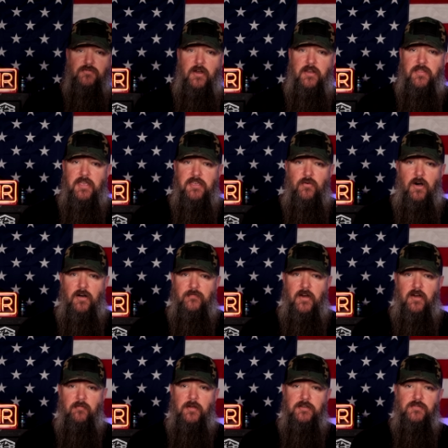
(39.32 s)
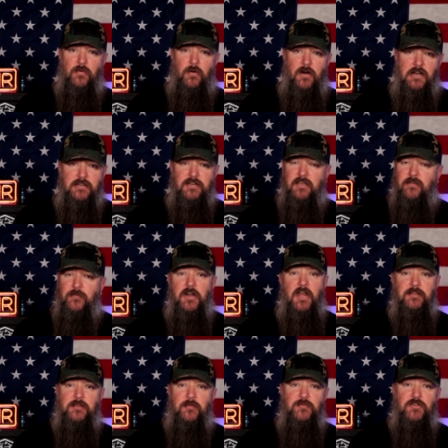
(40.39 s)
just want to thank you all very much for watching. If you're
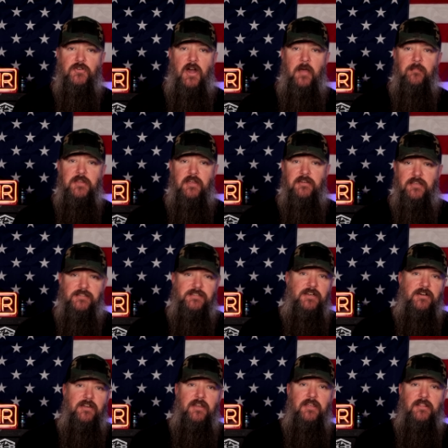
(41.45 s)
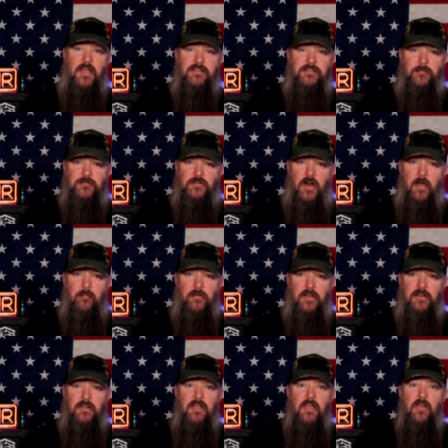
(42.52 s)
not subscribed yet, consider hitting that subscribe
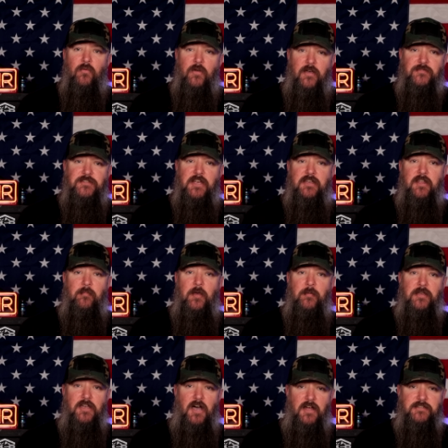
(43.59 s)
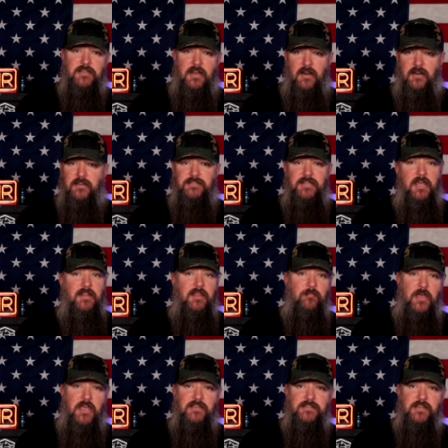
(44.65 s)
button. We have Second Amendment content on a daily
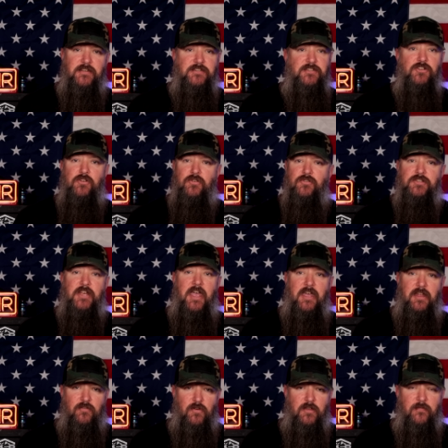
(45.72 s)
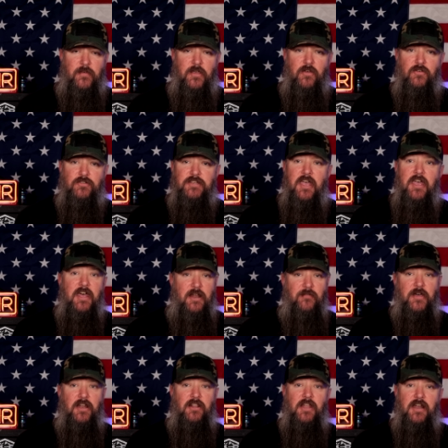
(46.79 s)
basis, news and reviews, and
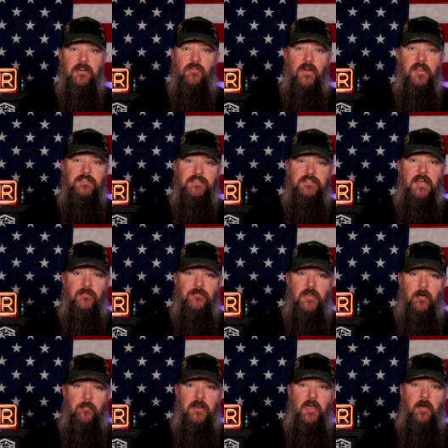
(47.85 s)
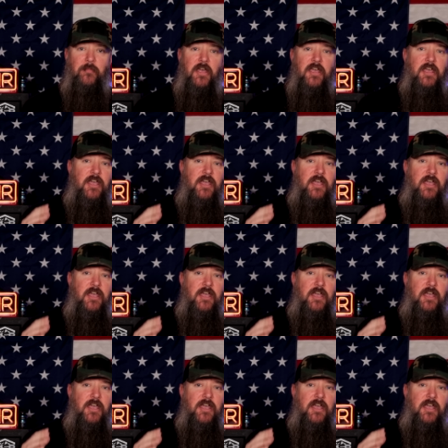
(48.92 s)
I've got a lot of great stuff coming up.